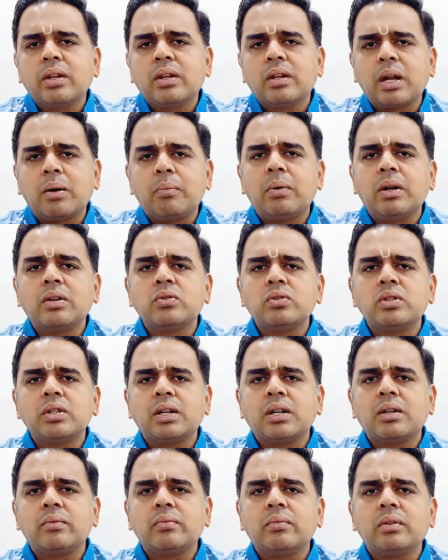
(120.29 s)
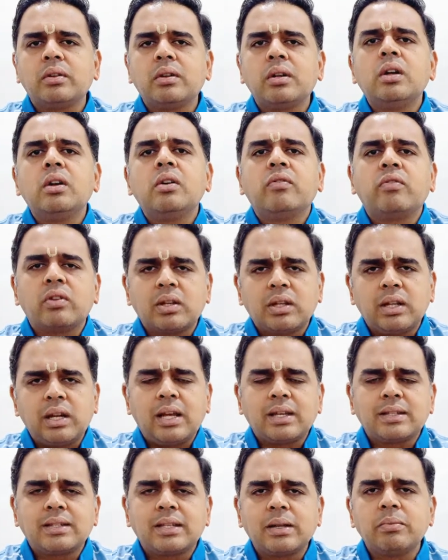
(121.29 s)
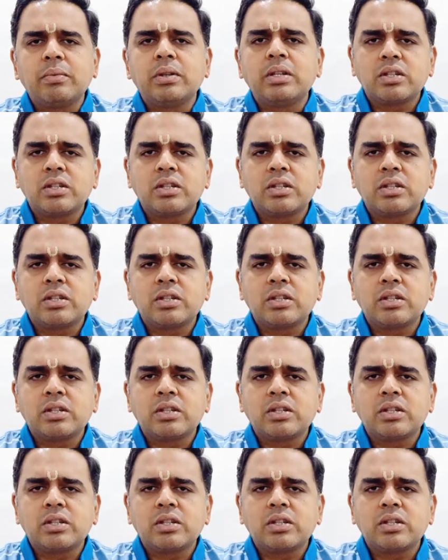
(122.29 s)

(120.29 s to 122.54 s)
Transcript: Ramanuja for the last time in